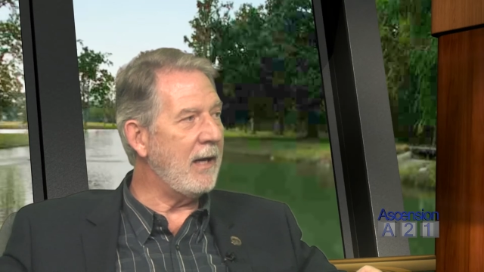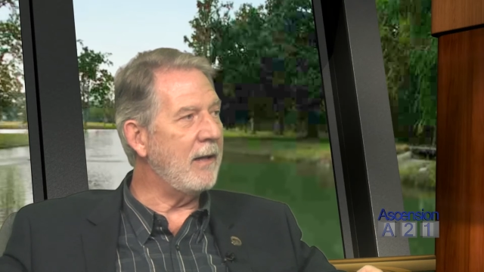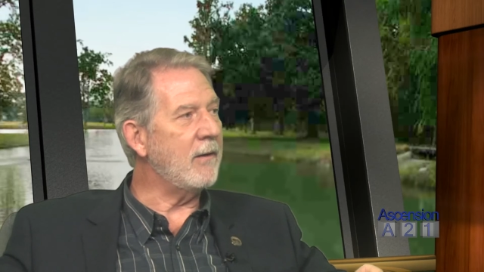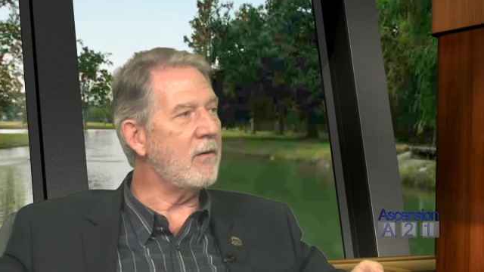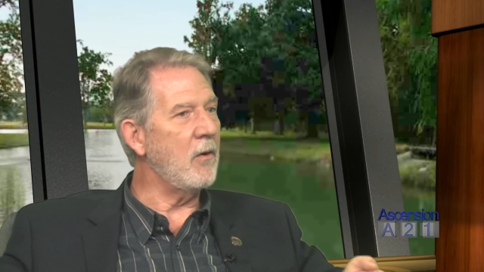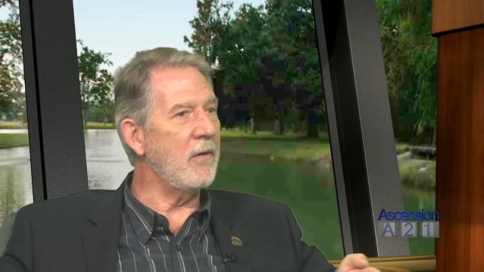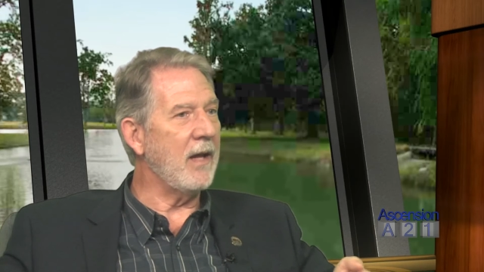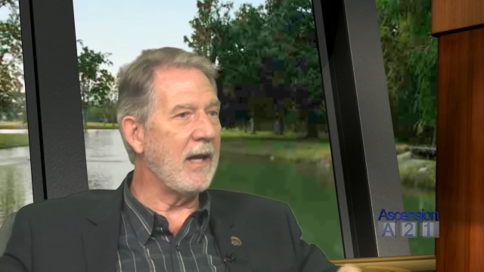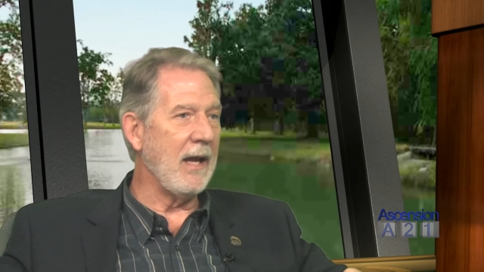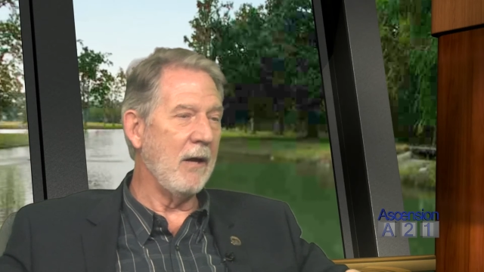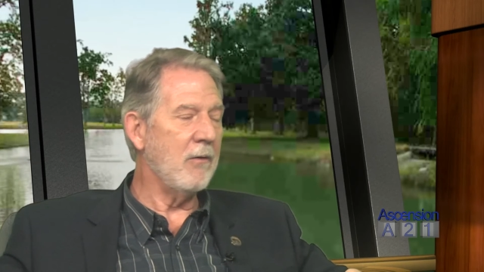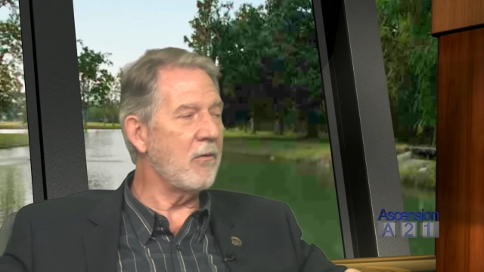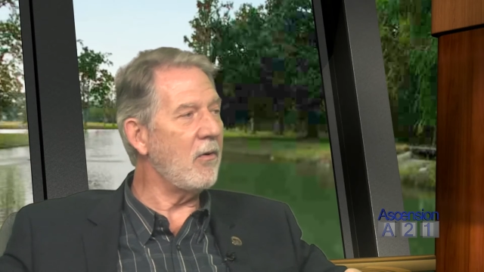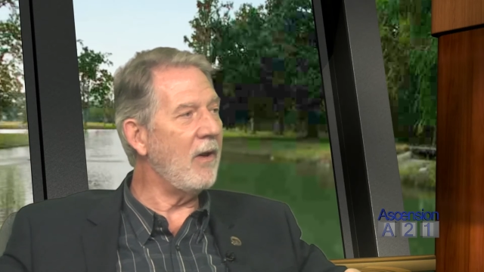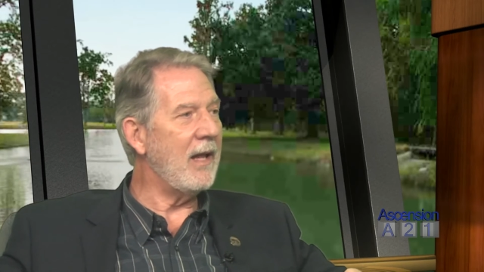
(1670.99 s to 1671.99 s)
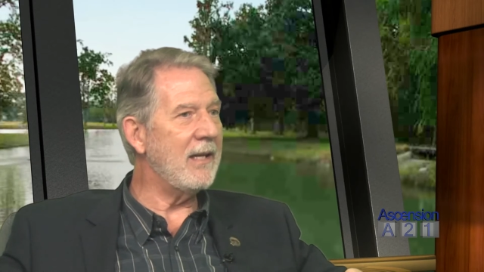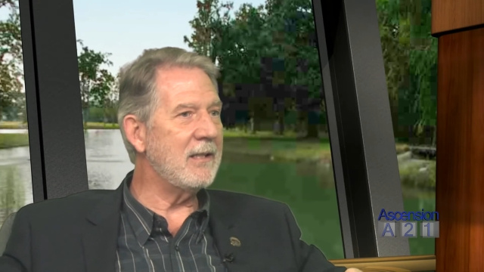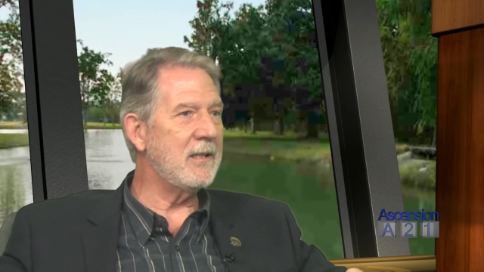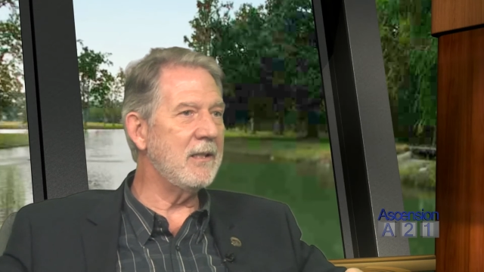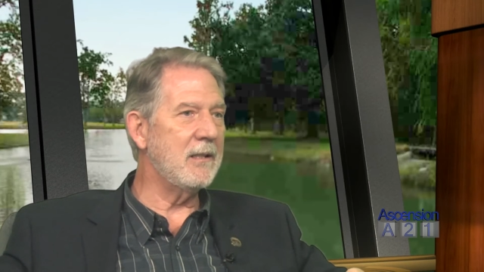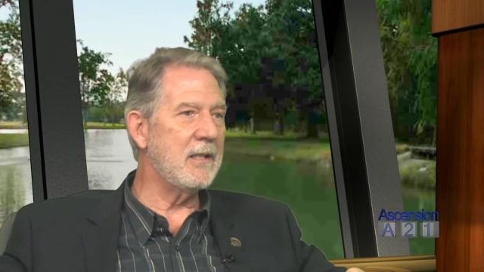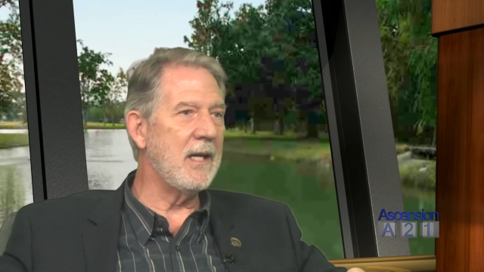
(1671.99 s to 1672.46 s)
and so the council has
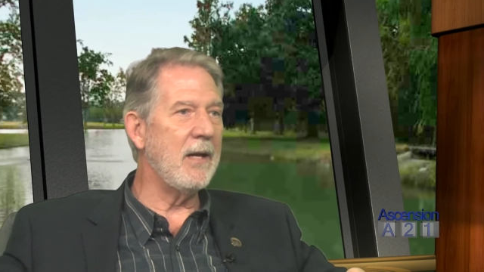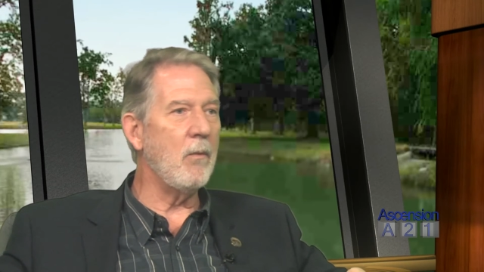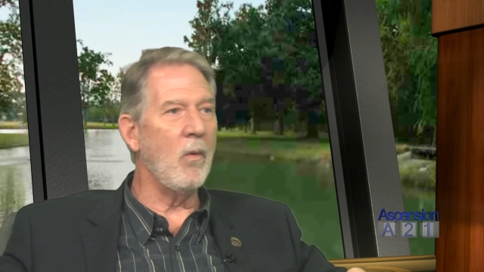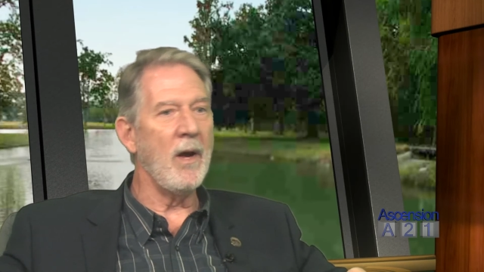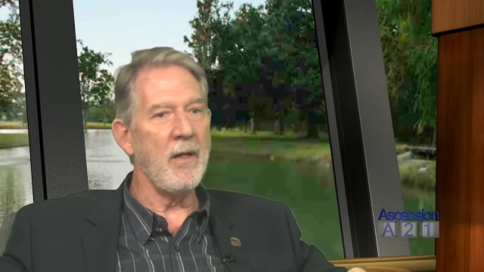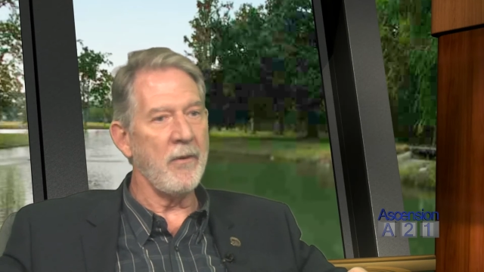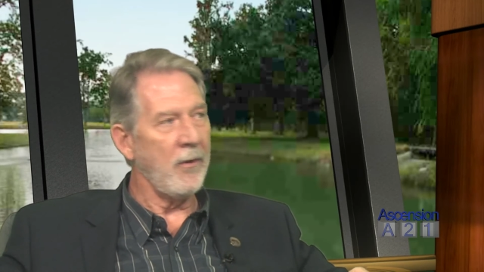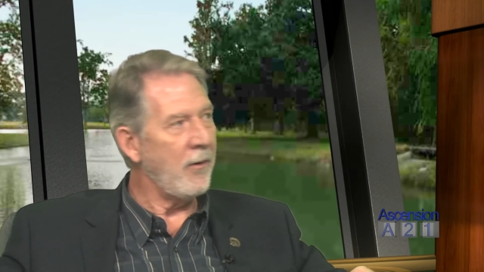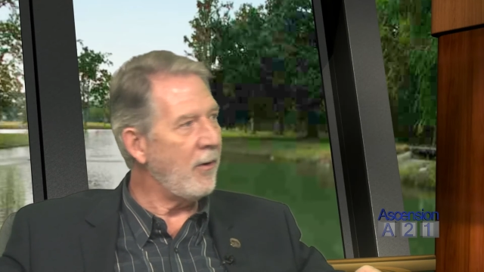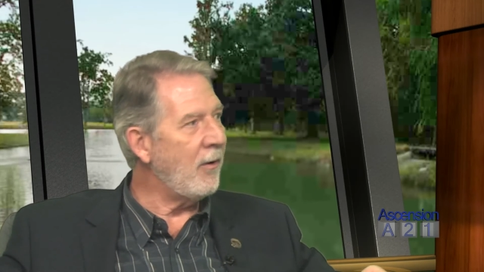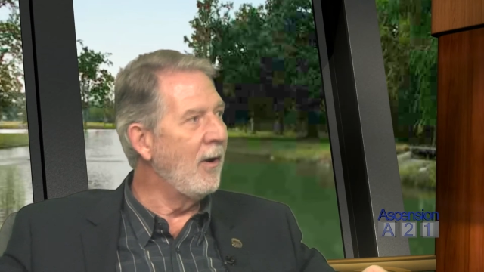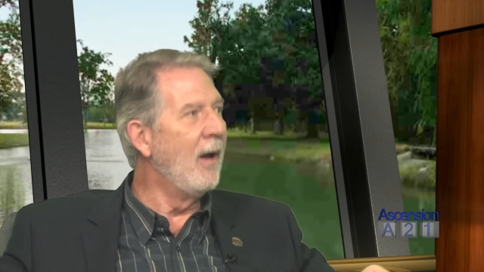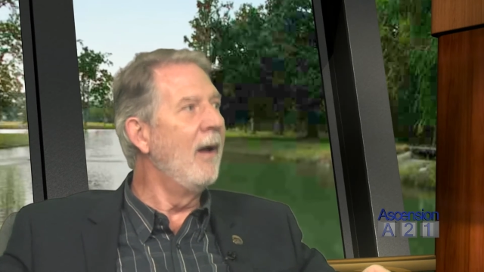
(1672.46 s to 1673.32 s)
to say whether